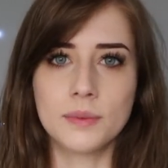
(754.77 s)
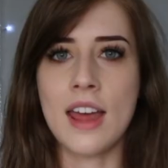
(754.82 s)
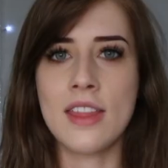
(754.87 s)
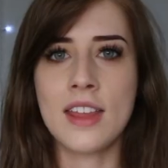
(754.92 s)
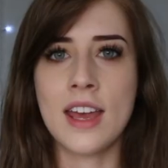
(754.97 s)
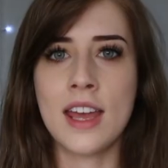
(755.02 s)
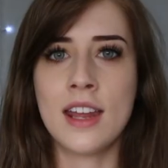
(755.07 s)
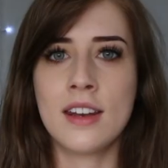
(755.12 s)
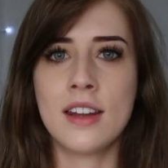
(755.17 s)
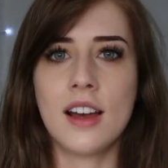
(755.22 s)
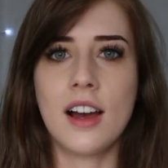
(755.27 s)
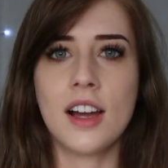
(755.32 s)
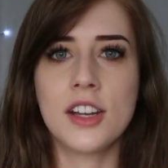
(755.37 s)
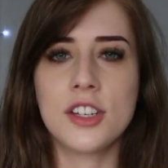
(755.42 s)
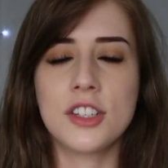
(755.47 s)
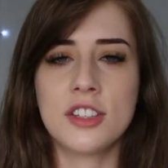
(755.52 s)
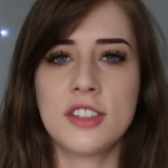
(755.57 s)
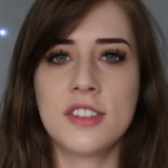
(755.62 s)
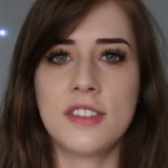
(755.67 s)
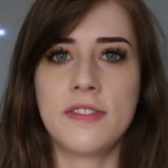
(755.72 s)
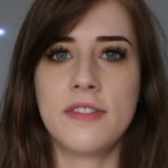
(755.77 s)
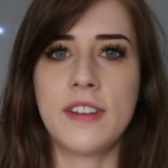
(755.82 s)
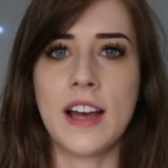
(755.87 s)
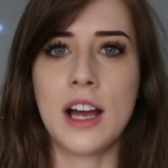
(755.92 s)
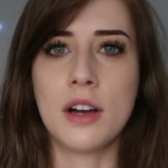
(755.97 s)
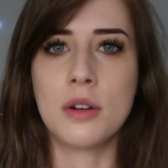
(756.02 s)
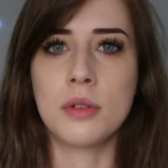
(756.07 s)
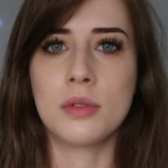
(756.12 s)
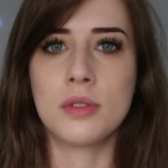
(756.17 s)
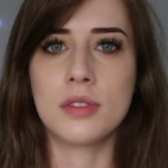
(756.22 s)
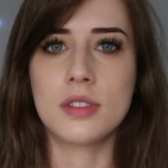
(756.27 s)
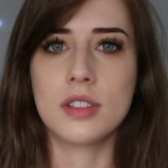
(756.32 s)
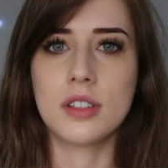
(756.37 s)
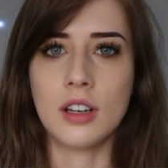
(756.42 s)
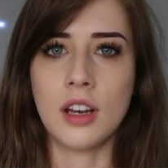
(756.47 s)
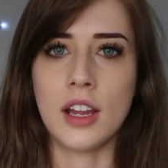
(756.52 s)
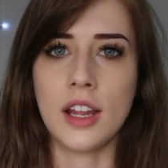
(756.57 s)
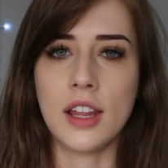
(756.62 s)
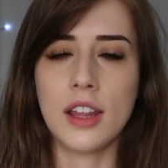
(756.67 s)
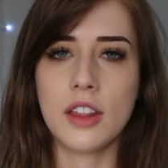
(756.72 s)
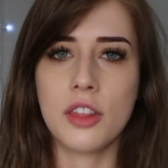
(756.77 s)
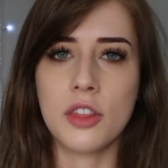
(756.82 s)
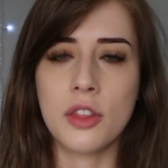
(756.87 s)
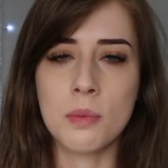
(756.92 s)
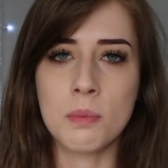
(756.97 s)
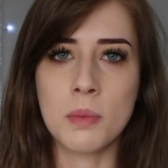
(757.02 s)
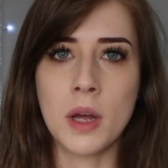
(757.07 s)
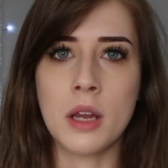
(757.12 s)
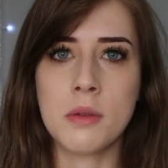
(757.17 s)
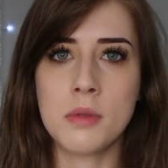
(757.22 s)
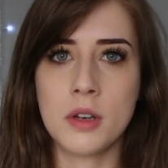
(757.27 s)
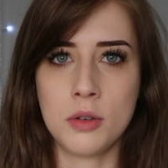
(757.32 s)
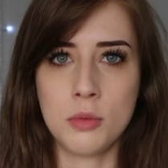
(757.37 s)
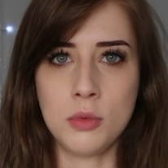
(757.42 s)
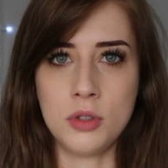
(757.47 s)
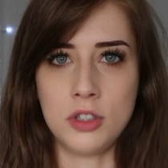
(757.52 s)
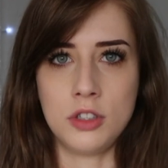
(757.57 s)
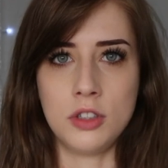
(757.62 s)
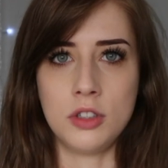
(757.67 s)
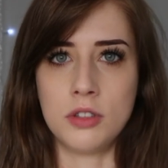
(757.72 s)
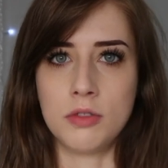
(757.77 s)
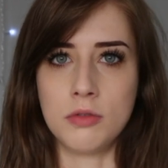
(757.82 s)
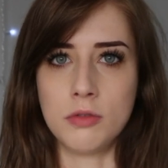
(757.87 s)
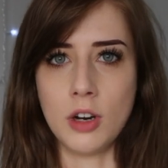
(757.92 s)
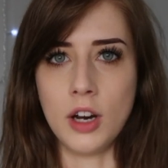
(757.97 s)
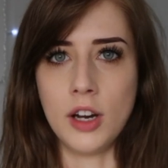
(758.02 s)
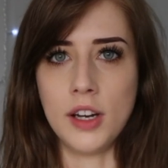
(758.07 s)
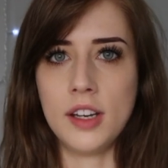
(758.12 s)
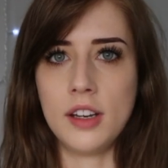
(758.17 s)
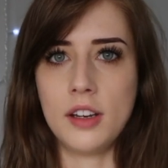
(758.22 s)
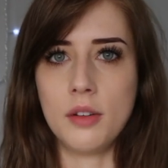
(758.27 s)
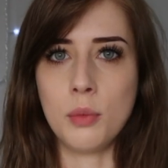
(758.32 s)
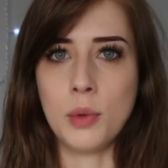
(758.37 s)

And then I just found like the moment was just right.